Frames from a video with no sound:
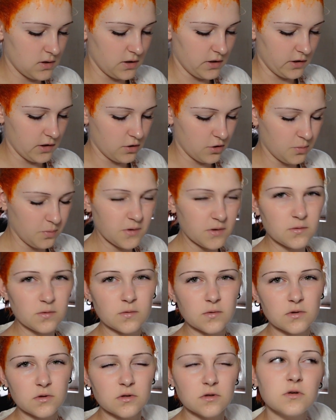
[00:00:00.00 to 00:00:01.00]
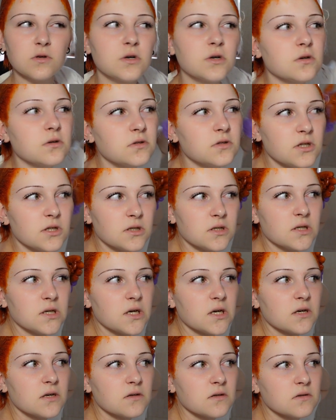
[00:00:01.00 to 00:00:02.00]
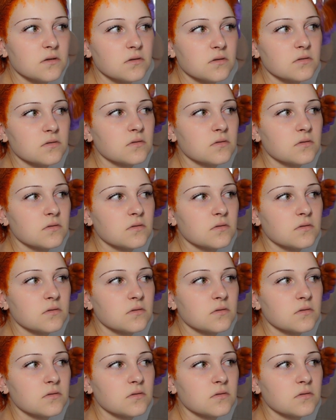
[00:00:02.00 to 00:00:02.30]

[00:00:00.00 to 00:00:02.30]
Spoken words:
I hope it will look good in the end.